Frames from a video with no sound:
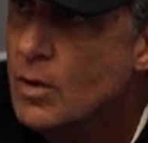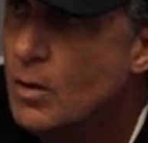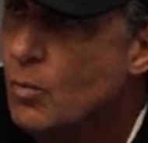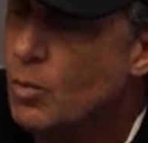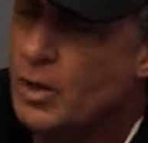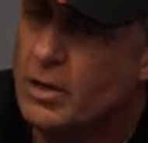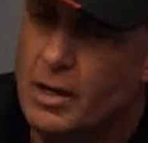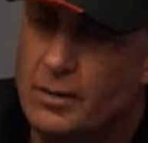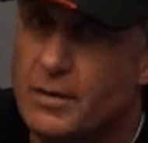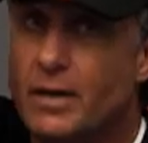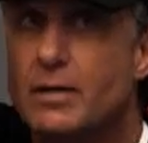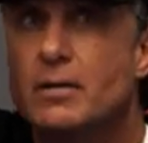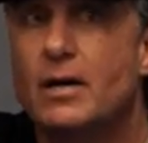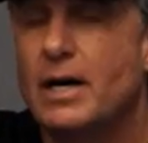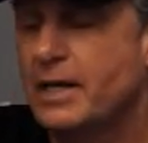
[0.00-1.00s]
Well,
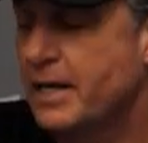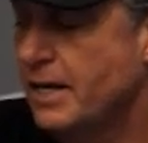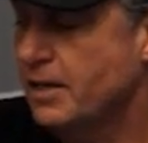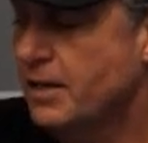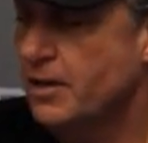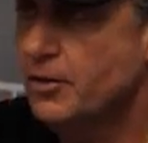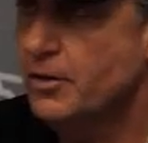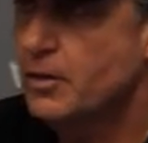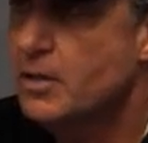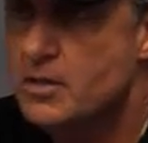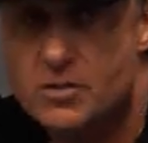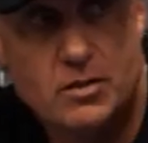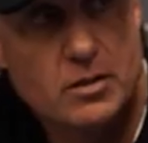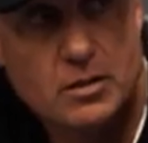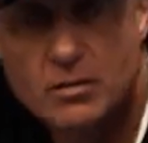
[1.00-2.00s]
I can't hear you
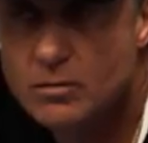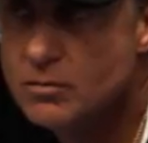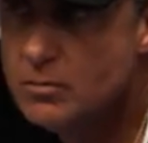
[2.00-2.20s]
because of that.